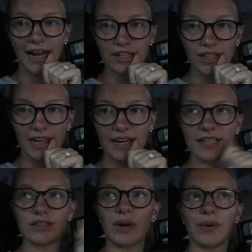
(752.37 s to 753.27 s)
actually
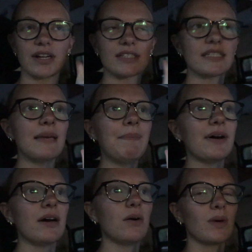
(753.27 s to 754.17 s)
heading to where we're gonna sleep,
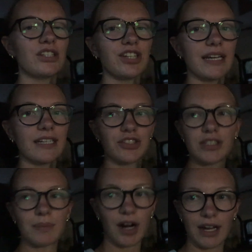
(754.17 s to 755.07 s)
which is
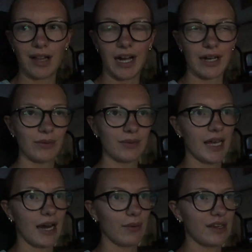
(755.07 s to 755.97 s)
just a parking lot
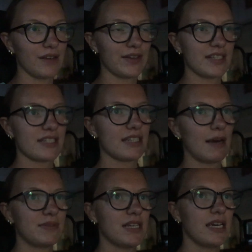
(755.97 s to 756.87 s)
that we've
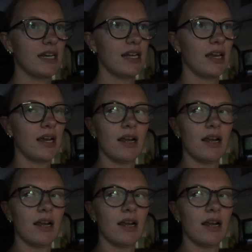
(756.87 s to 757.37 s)
slept in